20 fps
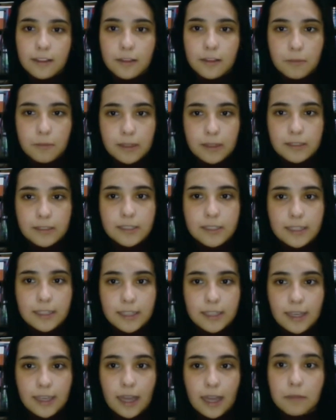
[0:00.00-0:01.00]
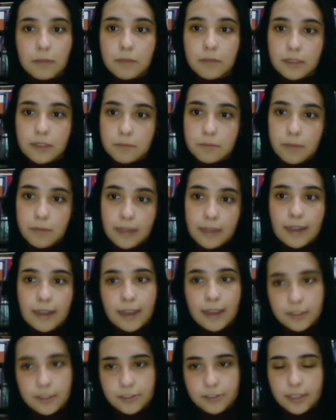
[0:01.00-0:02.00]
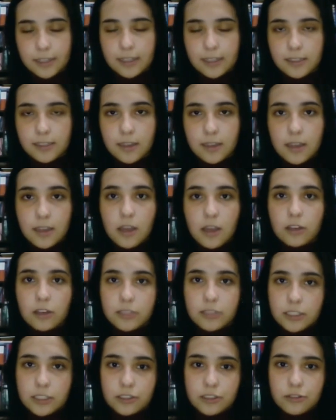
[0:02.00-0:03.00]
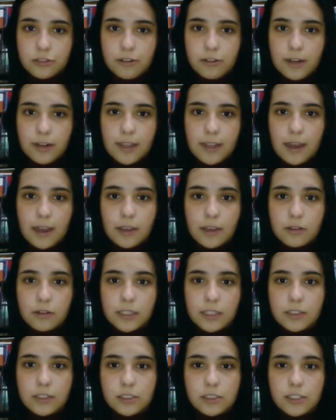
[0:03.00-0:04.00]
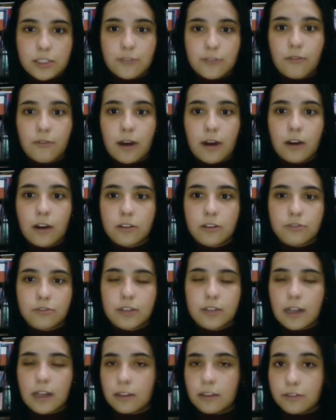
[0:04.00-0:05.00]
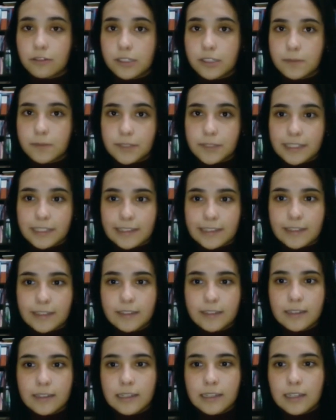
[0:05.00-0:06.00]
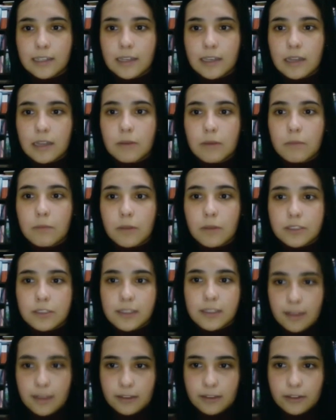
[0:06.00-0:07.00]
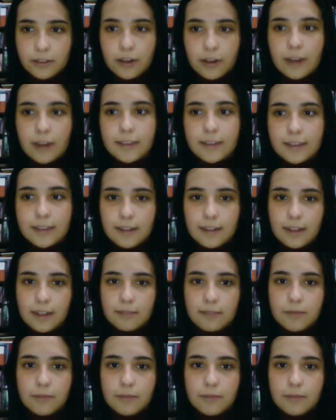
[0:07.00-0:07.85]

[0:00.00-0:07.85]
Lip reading: meals a day and made exercise. On the contrary, I only consumed 100 calories per day. Months later, I needed help because